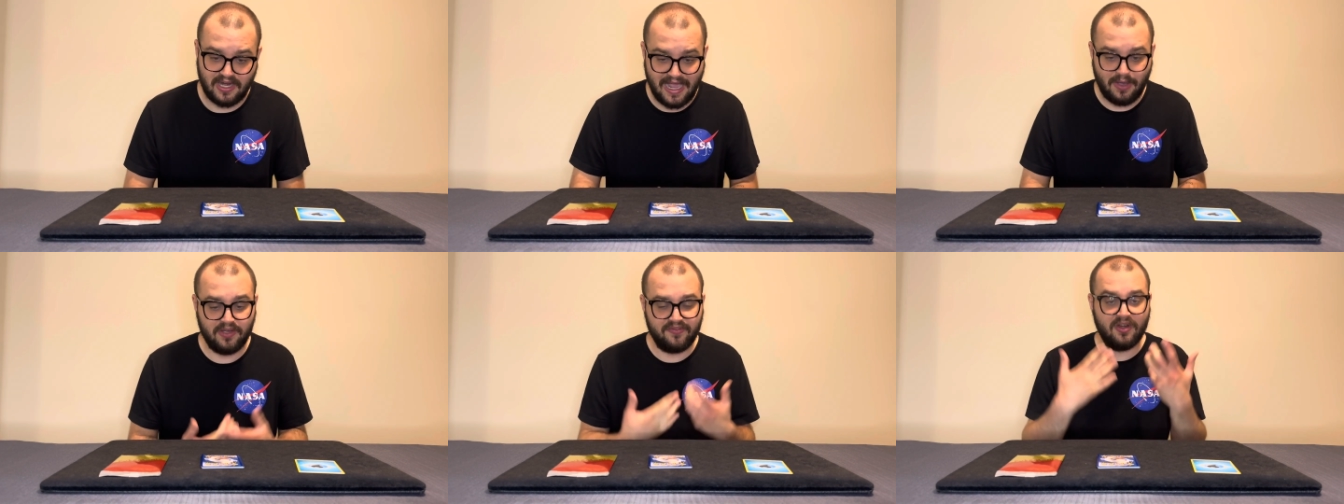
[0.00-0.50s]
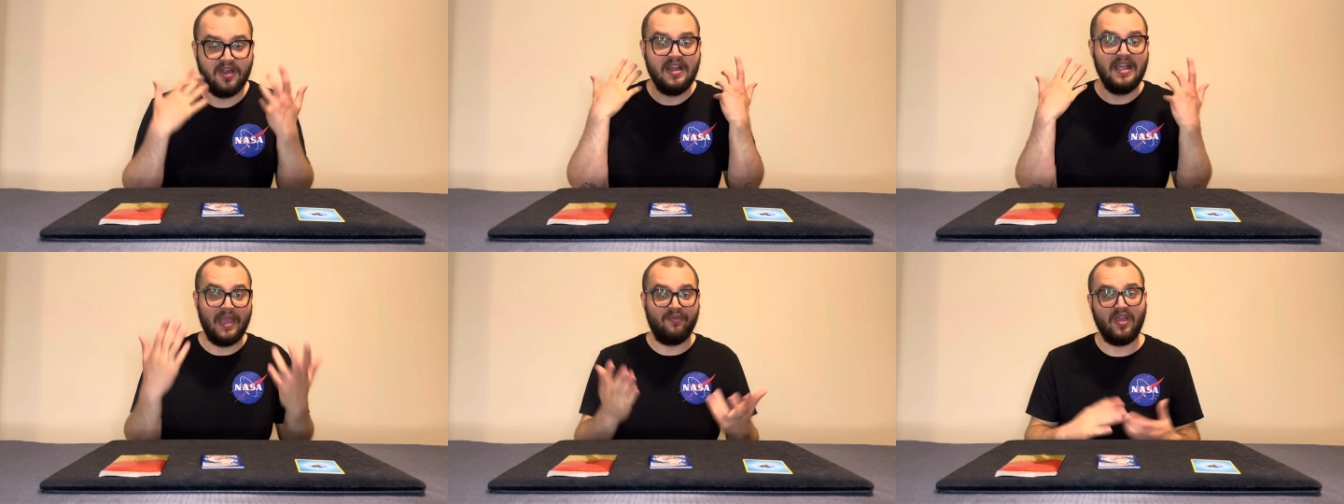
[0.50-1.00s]
However,
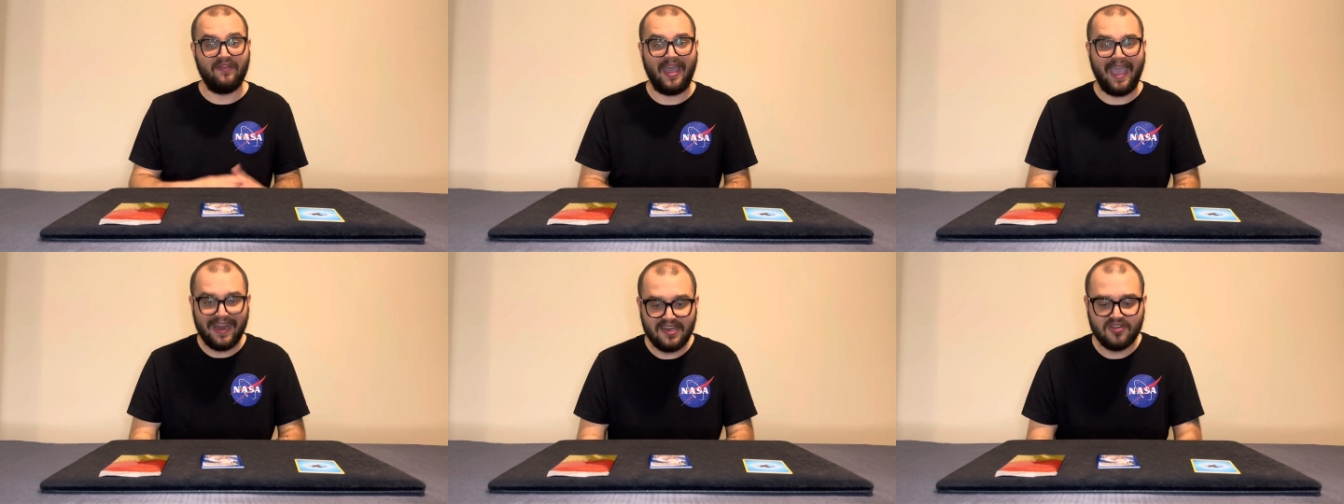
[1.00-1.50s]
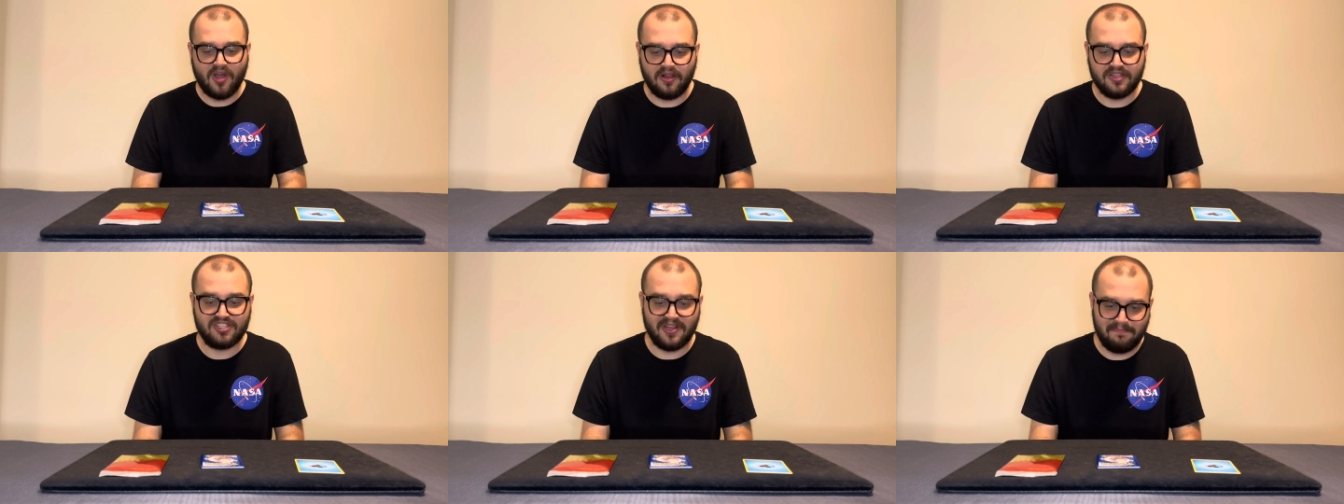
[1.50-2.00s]
if you have any
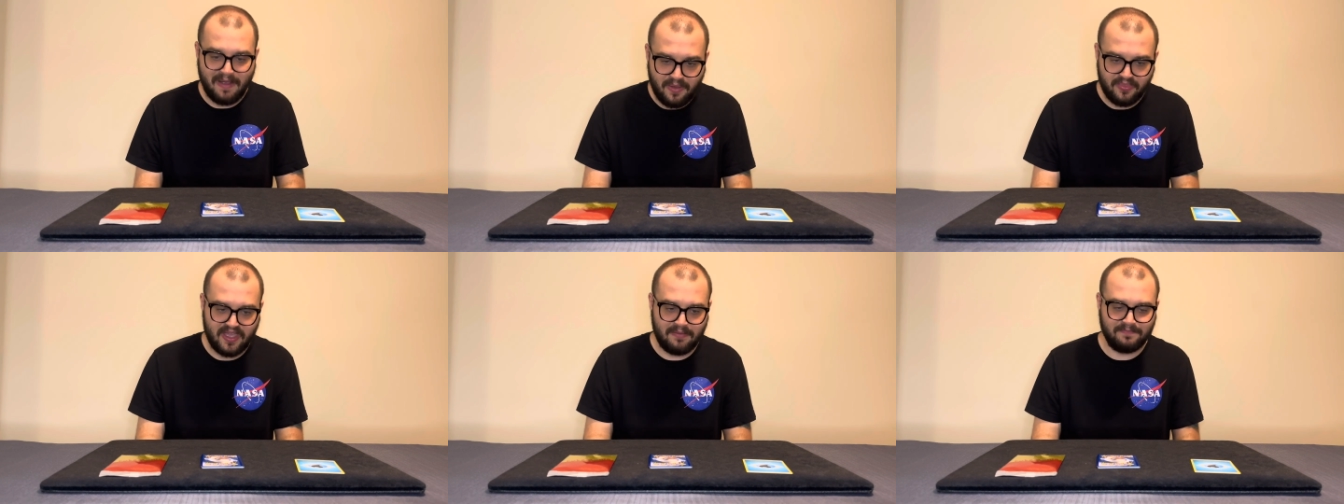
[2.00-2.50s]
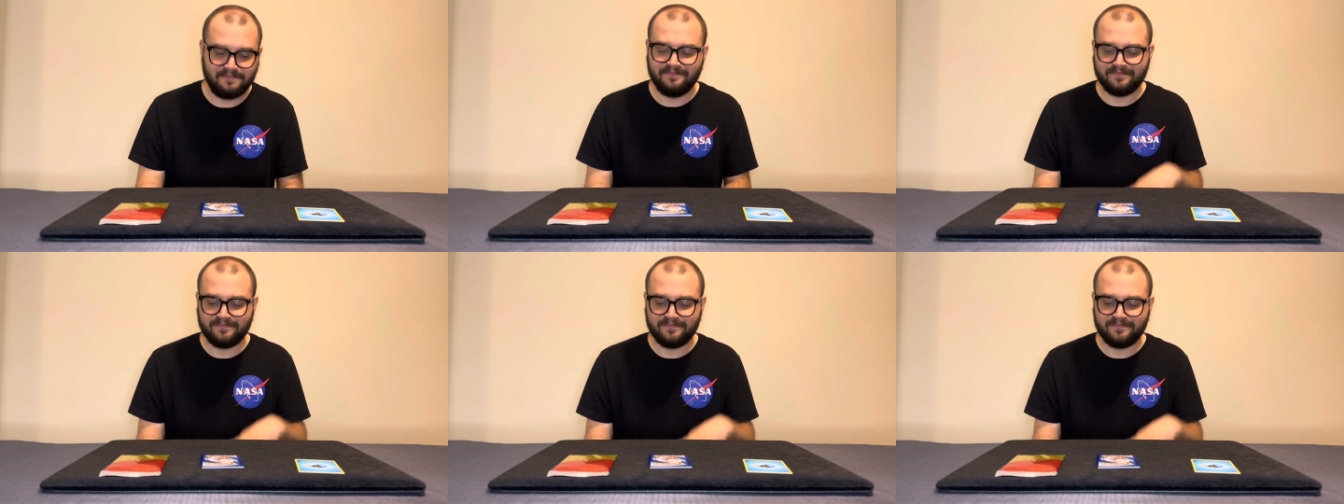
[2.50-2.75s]
knowledge about them,